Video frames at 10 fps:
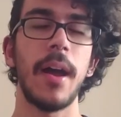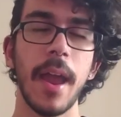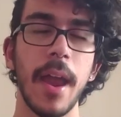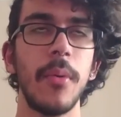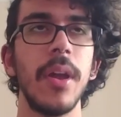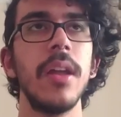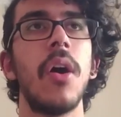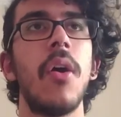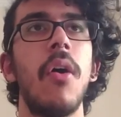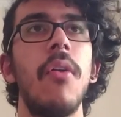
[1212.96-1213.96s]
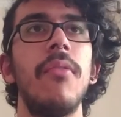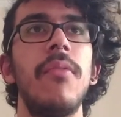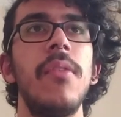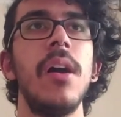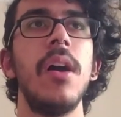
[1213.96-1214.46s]
array
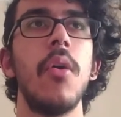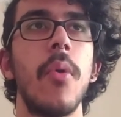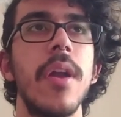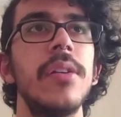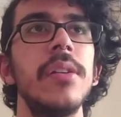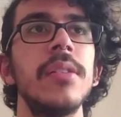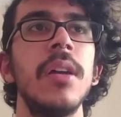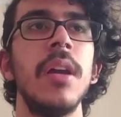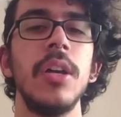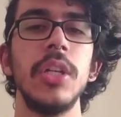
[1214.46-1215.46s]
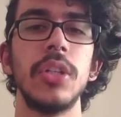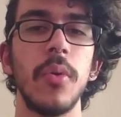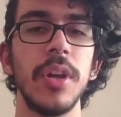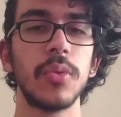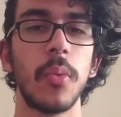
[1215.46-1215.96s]
of waiters.
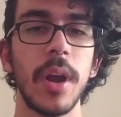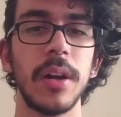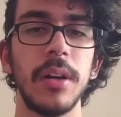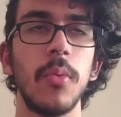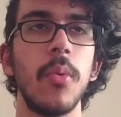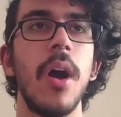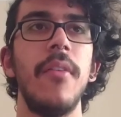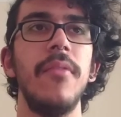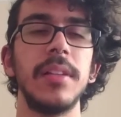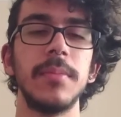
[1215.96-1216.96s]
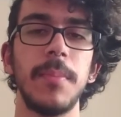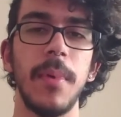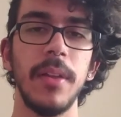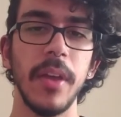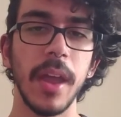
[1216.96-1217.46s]
So each waiter will have
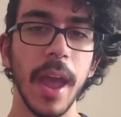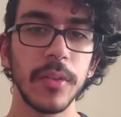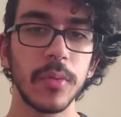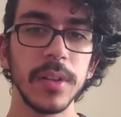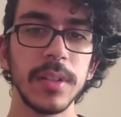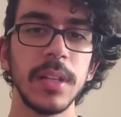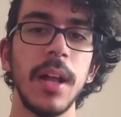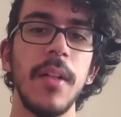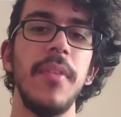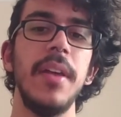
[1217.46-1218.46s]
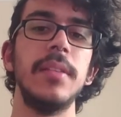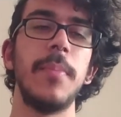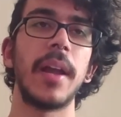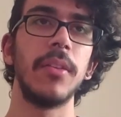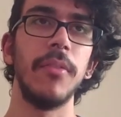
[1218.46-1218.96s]
the address, the
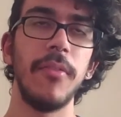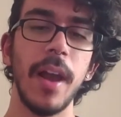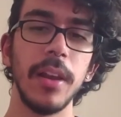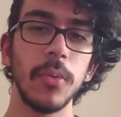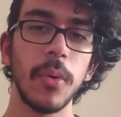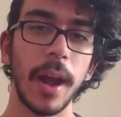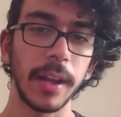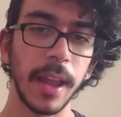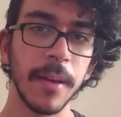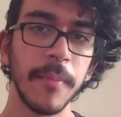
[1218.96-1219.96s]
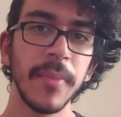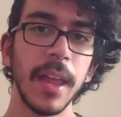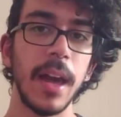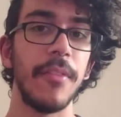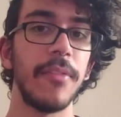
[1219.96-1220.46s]
expected value again,
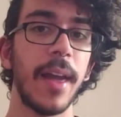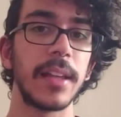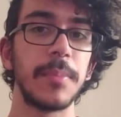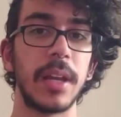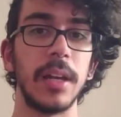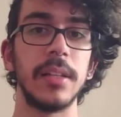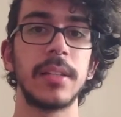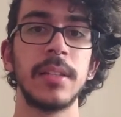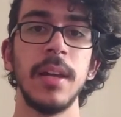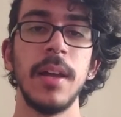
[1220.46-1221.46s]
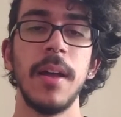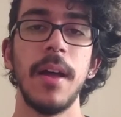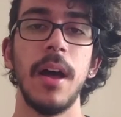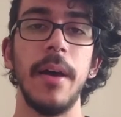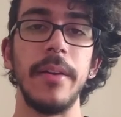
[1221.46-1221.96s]
and a flags because
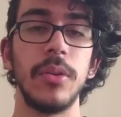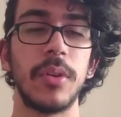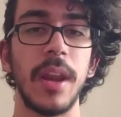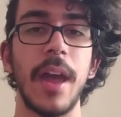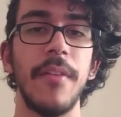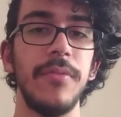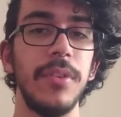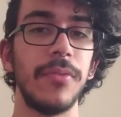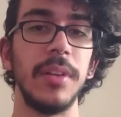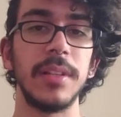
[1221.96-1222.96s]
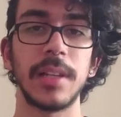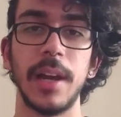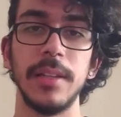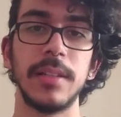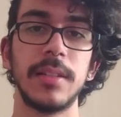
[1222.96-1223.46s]
you can have different
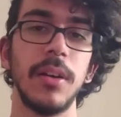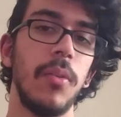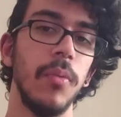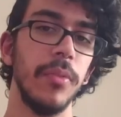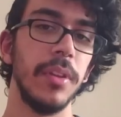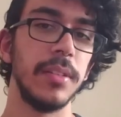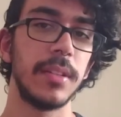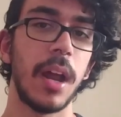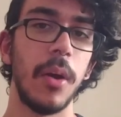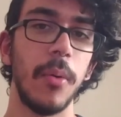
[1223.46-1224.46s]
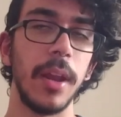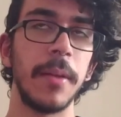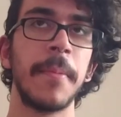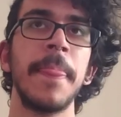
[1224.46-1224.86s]
sizes on this array.